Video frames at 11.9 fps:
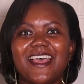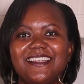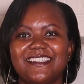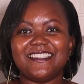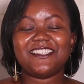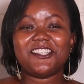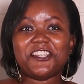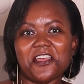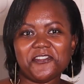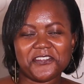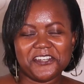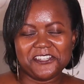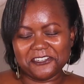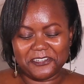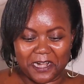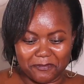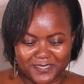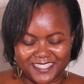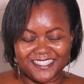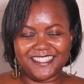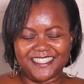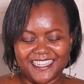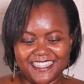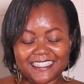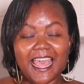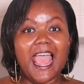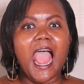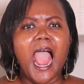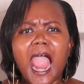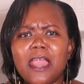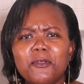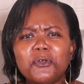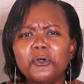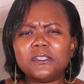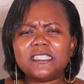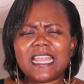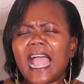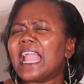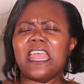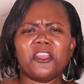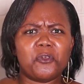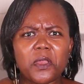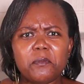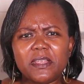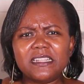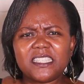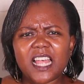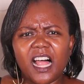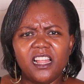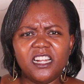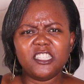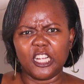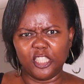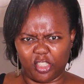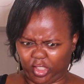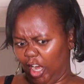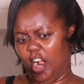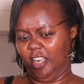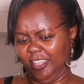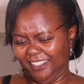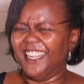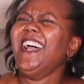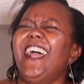And as Chef Gordon Ramsay says, honey roast duck and green bean salad, done.